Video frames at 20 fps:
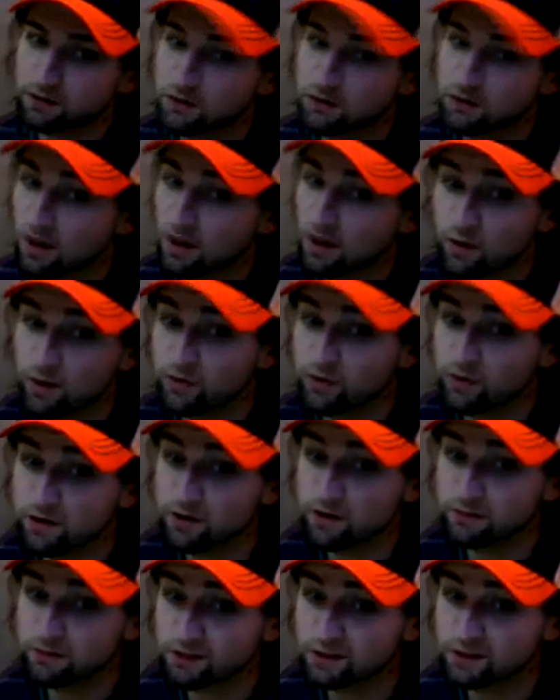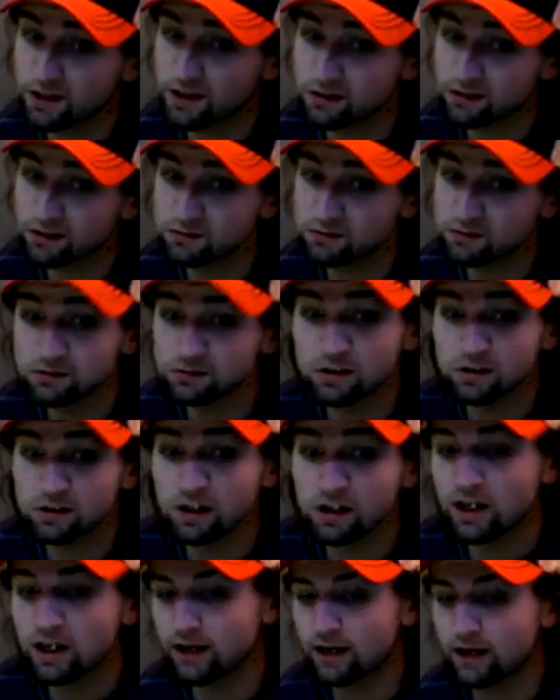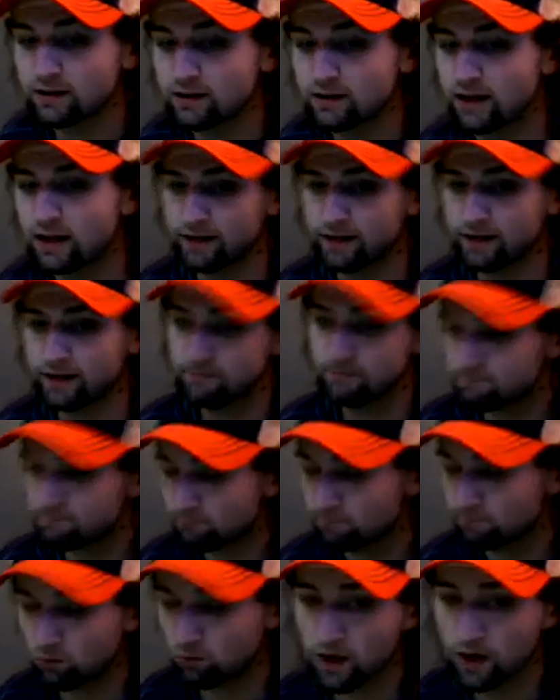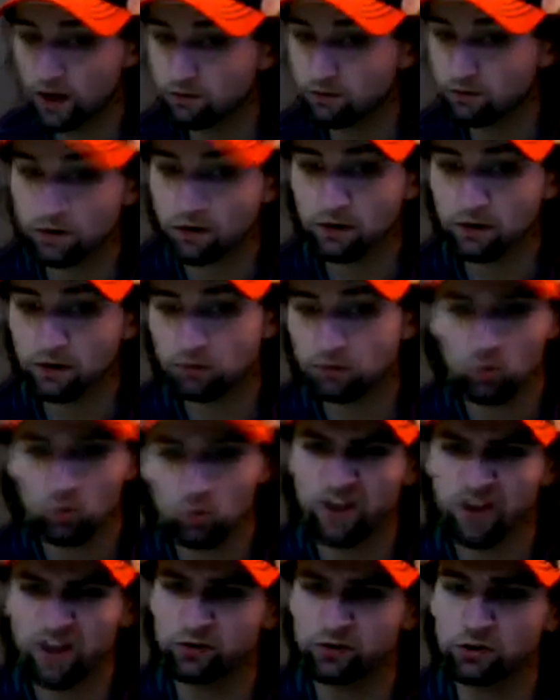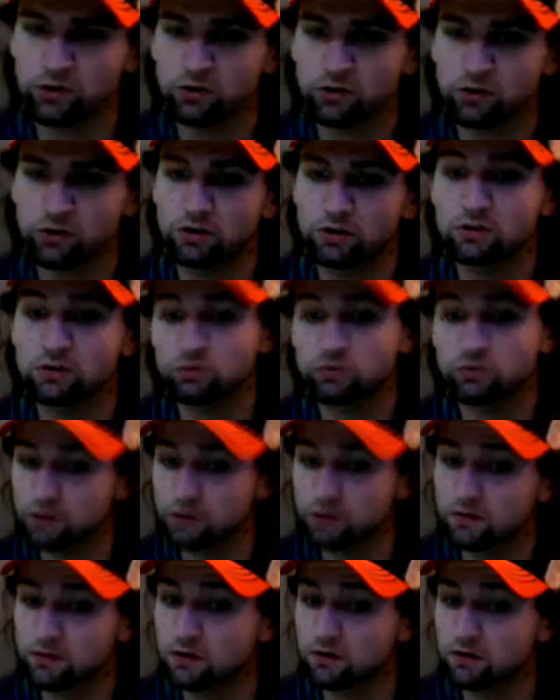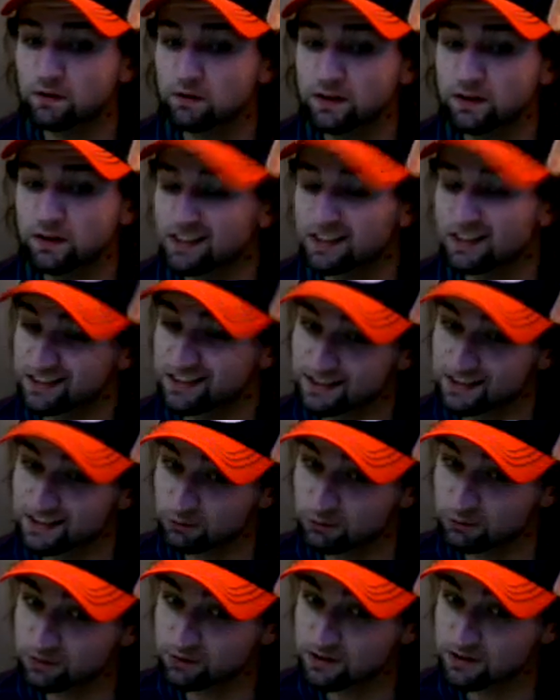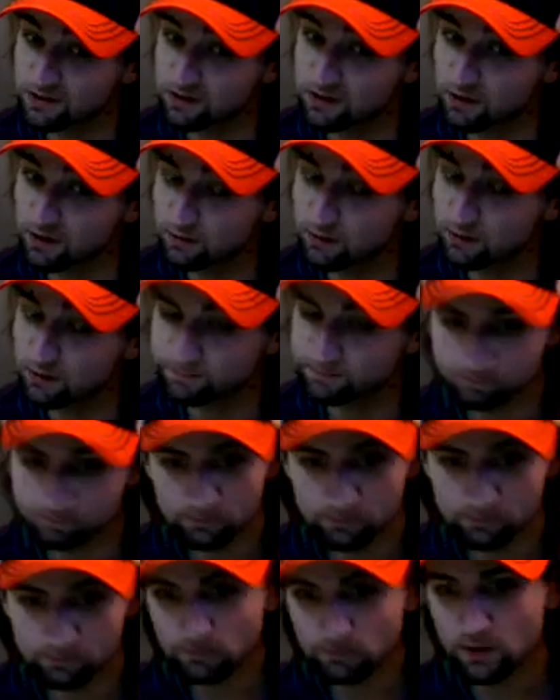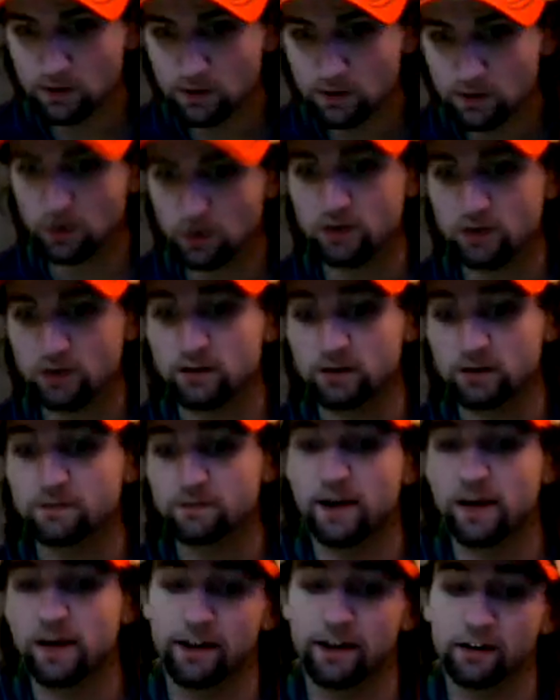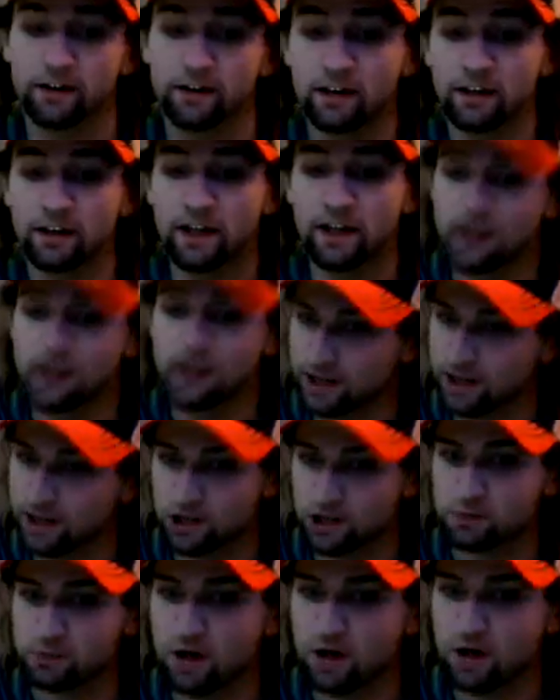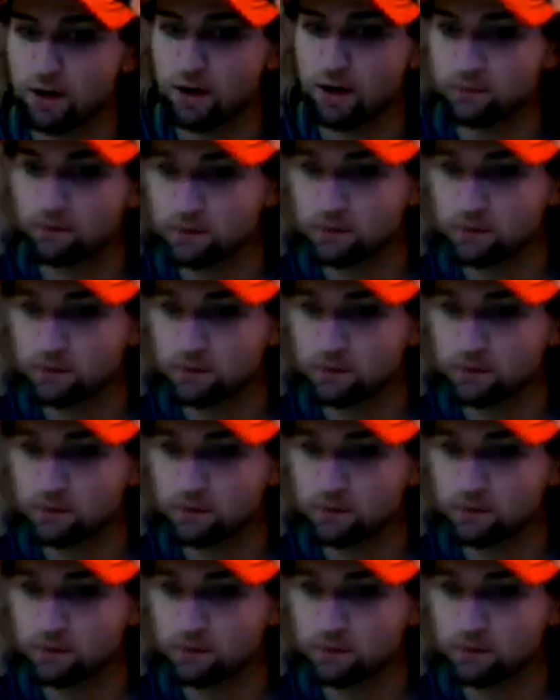That way we don't forget. And then whenever your derivative is equal to 0. So we also have to find h prime.